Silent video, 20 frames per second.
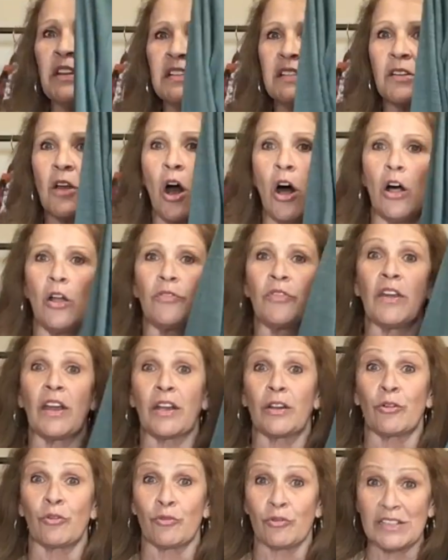is called the
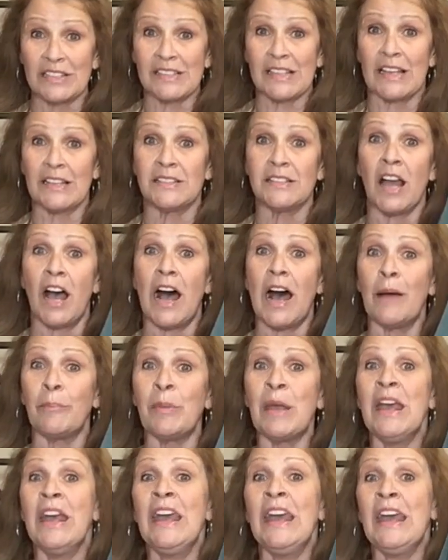Crissa Top.
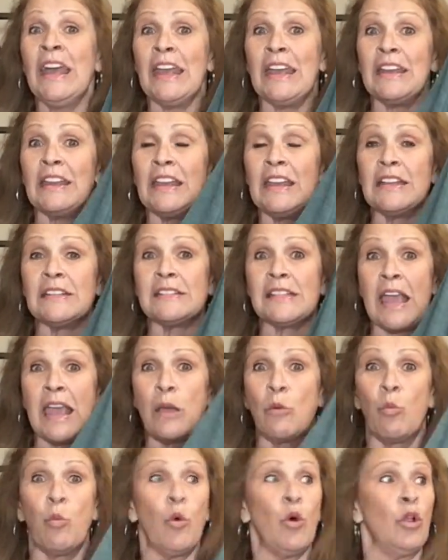It is
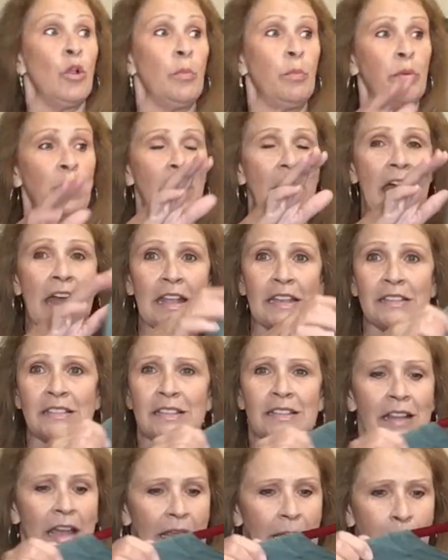a wool blend,
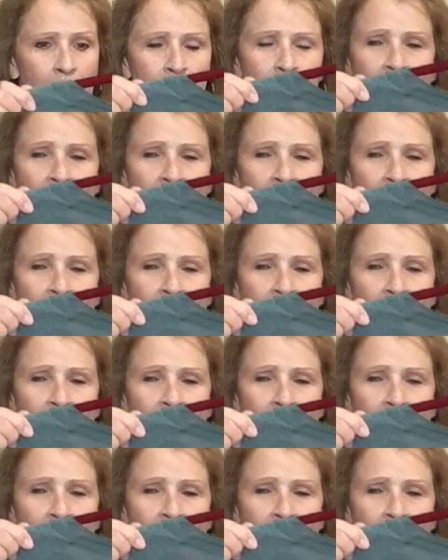like